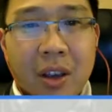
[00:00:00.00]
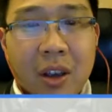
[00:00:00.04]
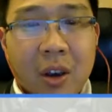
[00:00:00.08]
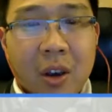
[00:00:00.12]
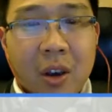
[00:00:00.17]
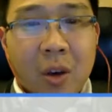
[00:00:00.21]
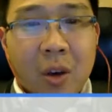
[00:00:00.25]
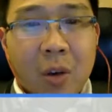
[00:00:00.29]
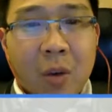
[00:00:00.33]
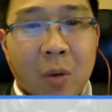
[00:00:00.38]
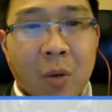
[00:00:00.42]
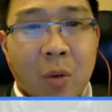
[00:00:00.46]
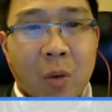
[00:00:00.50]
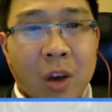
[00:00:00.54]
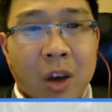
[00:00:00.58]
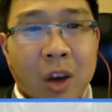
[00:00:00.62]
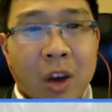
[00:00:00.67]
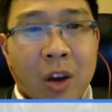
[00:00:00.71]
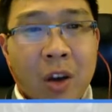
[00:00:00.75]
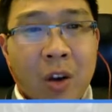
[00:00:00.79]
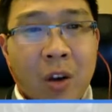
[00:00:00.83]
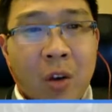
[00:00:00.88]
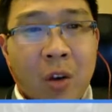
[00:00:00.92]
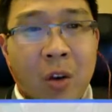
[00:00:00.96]

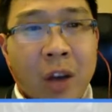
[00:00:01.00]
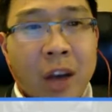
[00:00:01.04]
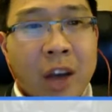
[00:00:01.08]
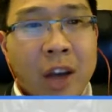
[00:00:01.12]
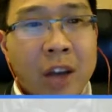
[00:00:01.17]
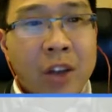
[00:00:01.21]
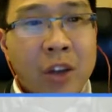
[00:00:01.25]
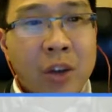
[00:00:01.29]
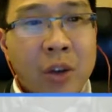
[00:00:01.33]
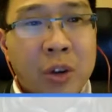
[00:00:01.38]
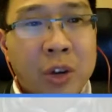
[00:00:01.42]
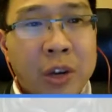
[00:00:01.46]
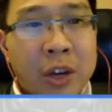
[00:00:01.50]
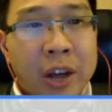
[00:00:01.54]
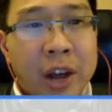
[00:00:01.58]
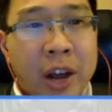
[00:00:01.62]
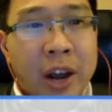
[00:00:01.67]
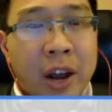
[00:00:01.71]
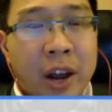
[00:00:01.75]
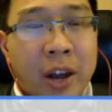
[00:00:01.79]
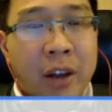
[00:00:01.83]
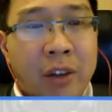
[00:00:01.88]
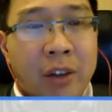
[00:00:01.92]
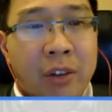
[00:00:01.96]
Well, actually, they
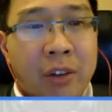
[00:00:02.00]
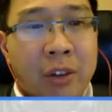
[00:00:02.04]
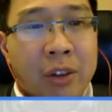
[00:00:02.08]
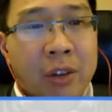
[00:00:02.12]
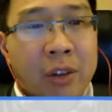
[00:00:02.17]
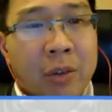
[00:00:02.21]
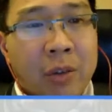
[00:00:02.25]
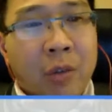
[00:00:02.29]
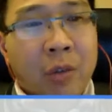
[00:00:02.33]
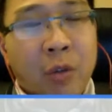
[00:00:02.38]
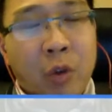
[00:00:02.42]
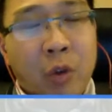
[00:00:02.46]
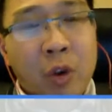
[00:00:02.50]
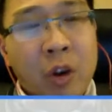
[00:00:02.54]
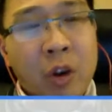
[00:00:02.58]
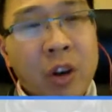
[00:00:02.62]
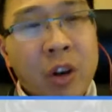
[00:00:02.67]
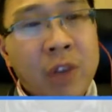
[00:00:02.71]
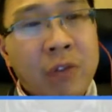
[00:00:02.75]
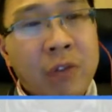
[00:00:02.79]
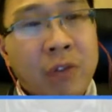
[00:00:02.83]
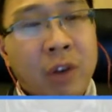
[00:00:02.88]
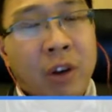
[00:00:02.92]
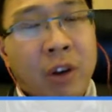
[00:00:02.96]
are really
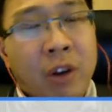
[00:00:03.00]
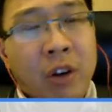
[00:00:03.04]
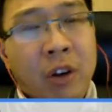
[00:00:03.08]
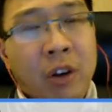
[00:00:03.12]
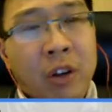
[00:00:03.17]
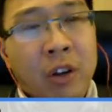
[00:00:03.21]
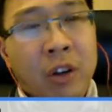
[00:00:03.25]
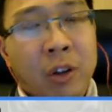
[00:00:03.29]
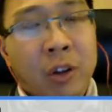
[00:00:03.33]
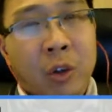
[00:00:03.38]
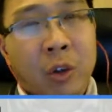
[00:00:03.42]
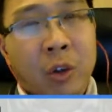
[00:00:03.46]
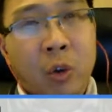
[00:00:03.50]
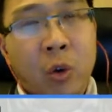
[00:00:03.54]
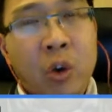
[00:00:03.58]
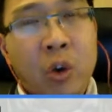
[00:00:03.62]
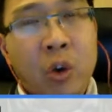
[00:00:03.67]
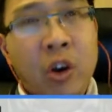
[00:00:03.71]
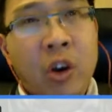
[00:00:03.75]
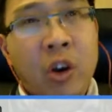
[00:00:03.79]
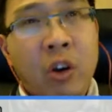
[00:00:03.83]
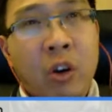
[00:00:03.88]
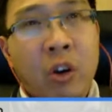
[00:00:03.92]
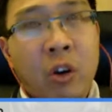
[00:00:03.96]
for the
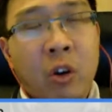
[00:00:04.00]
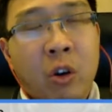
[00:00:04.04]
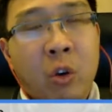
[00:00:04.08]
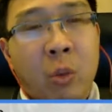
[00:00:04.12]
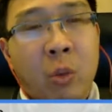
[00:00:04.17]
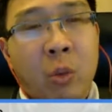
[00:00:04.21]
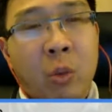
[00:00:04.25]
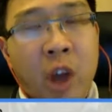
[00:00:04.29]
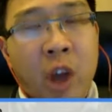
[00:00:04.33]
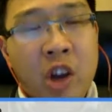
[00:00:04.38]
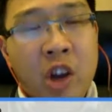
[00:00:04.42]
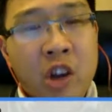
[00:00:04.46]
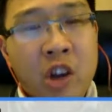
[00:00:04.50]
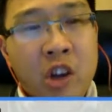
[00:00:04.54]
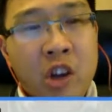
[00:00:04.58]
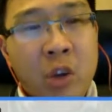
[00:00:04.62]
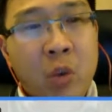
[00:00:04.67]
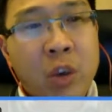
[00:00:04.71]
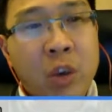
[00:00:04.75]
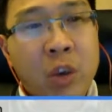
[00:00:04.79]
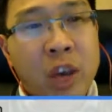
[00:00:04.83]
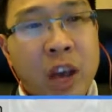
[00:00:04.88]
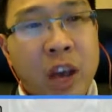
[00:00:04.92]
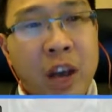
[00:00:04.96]
3.0 branch. We
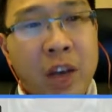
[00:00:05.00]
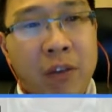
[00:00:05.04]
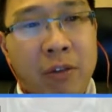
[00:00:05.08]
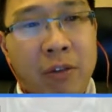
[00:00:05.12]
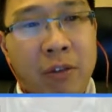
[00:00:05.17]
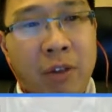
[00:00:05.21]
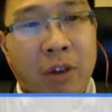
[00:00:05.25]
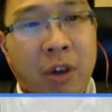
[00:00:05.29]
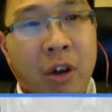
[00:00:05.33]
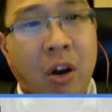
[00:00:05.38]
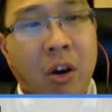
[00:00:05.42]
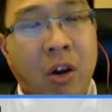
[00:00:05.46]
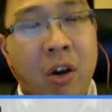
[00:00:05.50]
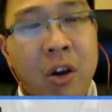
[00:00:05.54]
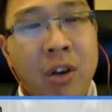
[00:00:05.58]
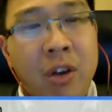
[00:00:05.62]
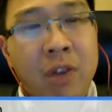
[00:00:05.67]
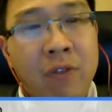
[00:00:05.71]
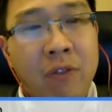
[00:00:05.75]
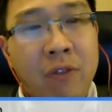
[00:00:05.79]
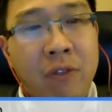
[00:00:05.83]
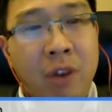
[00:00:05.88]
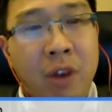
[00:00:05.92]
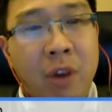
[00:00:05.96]
have only
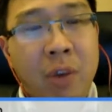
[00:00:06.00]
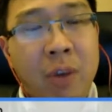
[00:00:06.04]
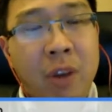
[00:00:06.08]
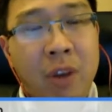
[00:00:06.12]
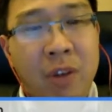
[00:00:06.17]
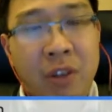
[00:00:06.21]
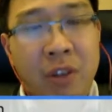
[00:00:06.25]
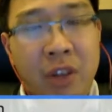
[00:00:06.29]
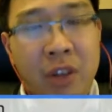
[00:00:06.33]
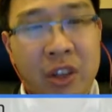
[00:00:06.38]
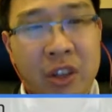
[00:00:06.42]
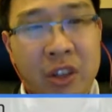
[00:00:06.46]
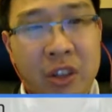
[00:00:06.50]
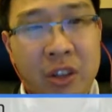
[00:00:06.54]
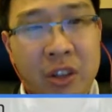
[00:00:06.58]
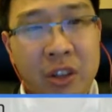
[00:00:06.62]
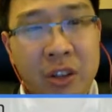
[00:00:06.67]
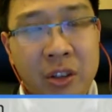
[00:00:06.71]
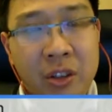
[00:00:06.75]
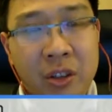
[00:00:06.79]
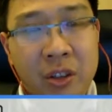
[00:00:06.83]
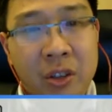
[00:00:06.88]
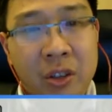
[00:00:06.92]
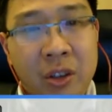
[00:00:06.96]
4 bug
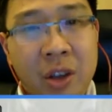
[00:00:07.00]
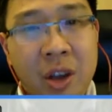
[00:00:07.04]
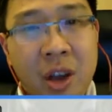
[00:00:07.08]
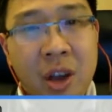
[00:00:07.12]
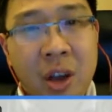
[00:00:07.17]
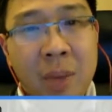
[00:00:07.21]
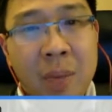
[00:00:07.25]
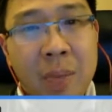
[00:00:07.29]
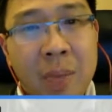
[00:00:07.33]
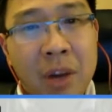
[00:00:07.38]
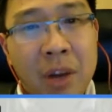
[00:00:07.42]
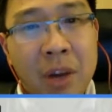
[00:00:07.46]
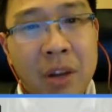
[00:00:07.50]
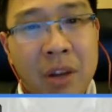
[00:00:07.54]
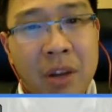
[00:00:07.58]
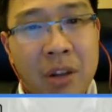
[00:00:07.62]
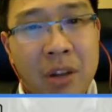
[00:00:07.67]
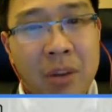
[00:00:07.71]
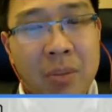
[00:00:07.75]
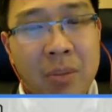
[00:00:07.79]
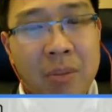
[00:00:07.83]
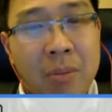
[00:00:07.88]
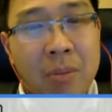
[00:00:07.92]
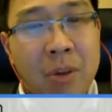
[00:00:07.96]
fixes, but
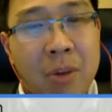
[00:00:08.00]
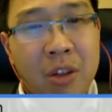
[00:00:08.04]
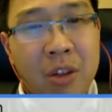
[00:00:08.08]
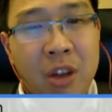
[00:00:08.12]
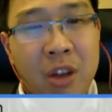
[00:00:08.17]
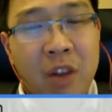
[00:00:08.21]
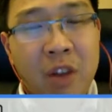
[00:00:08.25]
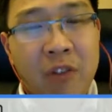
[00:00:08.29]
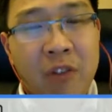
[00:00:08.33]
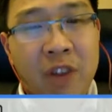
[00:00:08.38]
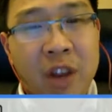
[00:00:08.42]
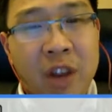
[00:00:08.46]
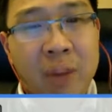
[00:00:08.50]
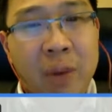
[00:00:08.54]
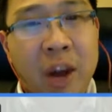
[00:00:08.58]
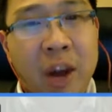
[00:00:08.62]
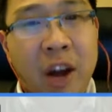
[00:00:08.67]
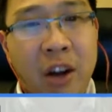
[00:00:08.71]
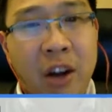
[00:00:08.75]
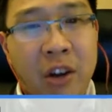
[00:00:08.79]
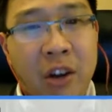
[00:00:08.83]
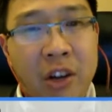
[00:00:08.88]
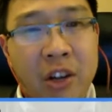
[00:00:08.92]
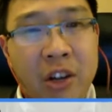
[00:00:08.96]
most of them are
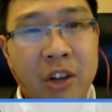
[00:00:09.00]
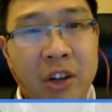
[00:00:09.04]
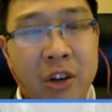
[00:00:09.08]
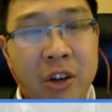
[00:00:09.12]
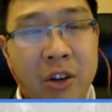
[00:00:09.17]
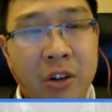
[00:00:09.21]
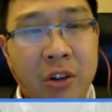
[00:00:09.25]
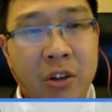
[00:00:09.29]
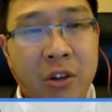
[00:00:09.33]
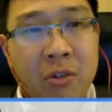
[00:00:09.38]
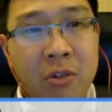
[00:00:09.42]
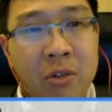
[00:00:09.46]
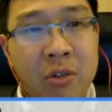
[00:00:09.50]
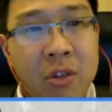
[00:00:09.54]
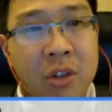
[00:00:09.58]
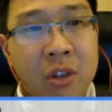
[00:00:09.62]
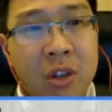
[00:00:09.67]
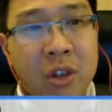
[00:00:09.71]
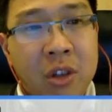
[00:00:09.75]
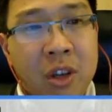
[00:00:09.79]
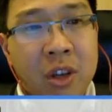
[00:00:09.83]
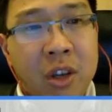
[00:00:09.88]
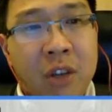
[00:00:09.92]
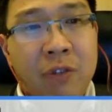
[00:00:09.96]
critical.
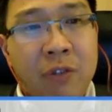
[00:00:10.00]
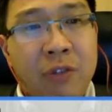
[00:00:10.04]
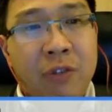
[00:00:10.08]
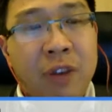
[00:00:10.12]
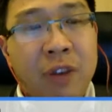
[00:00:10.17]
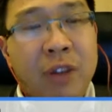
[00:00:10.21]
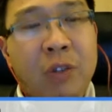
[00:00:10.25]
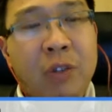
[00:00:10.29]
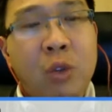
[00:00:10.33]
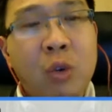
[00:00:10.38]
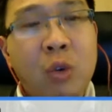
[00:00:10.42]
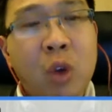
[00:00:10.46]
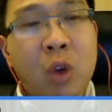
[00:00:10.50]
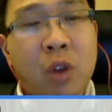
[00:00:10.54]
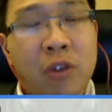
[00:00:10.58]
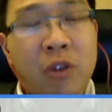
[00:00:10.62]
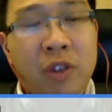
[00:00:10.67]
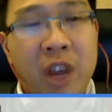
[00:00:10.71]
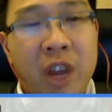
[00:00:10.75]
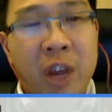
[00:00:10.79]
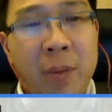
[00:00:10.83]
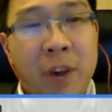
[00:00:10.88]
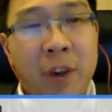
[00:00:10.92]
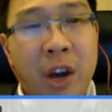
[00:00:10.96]
In fact, 2 of
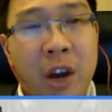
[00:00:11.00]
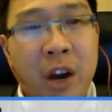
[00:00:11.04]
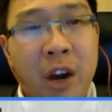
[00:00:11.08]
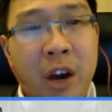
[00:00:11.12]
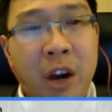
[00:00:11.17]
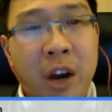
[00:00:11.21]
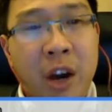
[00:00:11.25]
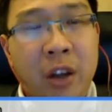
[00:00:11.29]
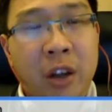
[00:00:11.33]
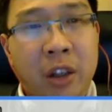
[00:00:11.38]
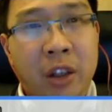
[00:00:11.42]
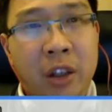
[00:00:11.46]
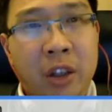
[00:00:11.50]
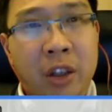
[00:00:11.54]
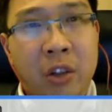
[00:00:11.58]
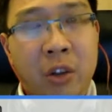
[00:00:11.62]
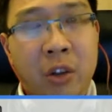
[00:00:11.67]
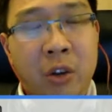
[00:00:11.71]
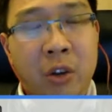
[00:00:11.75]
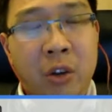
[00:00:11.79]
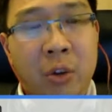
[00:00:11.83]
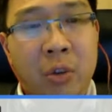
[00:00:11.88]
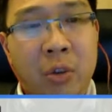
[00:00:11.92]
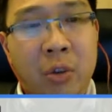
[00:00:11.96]
them are
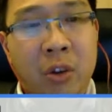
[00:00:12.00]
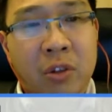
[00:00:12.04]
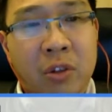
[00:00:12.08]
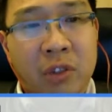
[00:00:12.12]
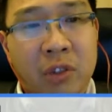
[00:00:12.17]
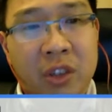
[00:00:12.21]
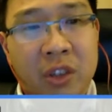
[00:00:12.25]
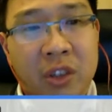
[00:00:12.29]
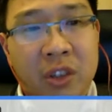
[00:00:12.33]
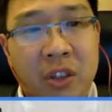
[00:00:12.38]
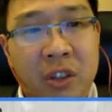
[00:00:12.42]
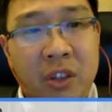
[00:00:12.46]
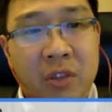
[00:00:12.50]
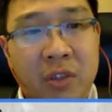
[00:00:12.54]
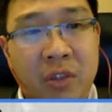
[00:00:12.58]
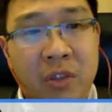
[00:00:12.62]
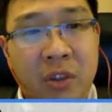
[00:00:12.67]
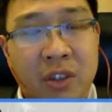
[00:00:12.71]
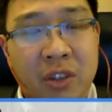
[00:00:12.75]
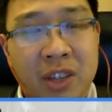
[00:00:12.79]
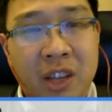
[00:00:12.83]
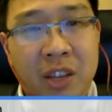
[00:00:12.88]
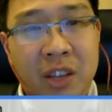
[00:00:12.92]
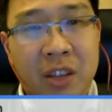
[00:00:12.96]
critical bug fixes for
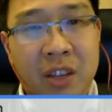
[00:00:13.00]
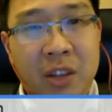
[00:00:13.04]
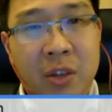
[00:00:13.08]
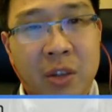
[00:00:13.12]
SASE.